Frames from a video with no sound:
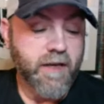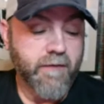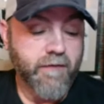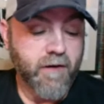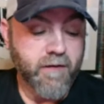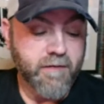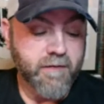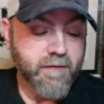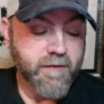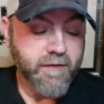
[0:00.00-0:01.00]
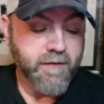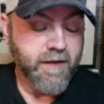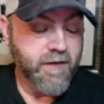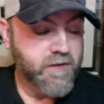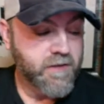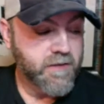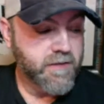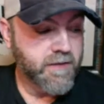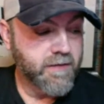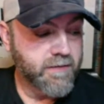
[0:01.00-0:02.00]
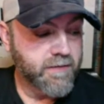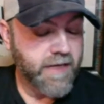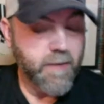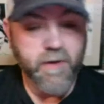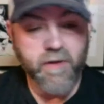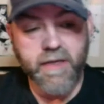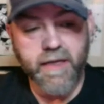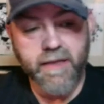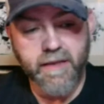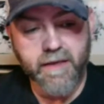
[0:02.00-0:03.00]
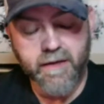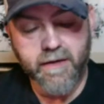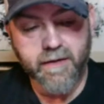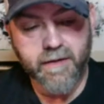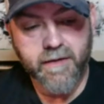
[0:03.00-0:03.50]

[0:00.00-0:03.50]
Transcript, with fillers: have fun. Now it's just uh, keep building. I think uh,